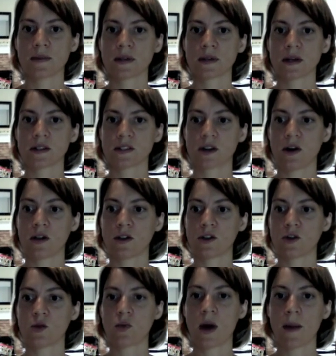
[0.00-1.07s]
It's called Little
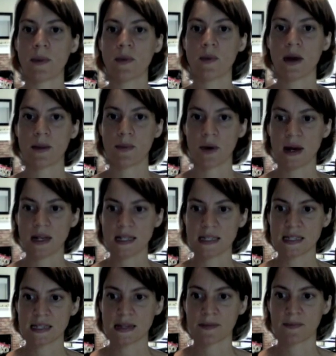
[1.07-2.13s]
Robin
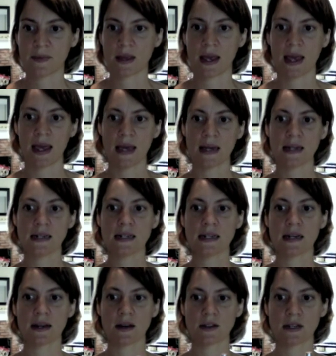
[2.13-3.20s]
Redbreast, and it
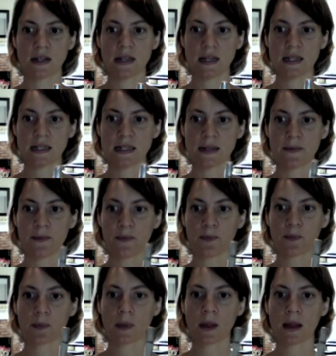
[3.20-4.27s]
goes like this.
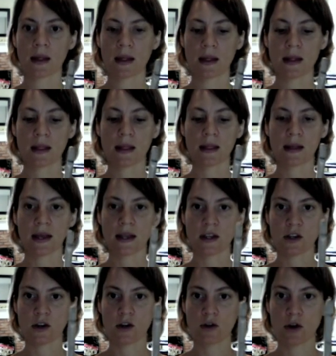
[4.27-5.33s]
And
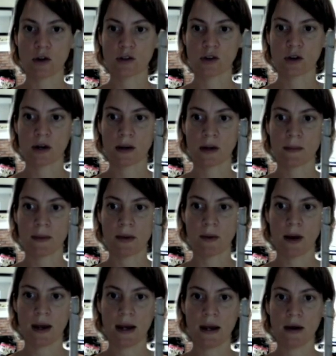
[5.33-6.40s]
your notes are going to be
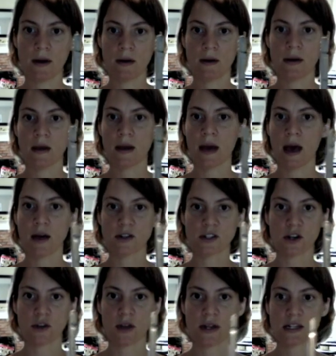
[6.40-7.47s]
right here. I'll show
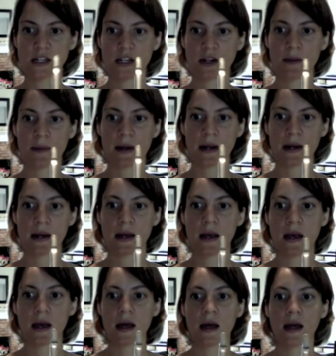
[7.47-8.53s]
that to you in a minute.
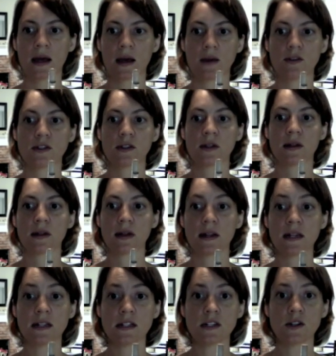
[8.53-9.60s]
It goes,
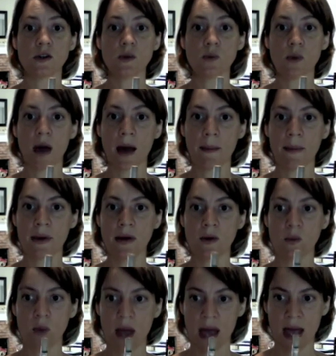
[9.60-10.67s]
Little Robin
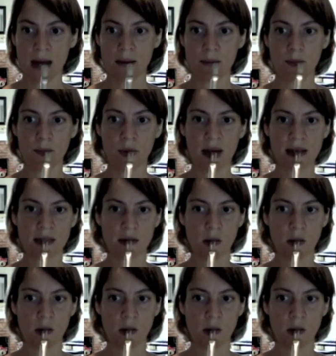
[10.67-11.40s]
Redbreast.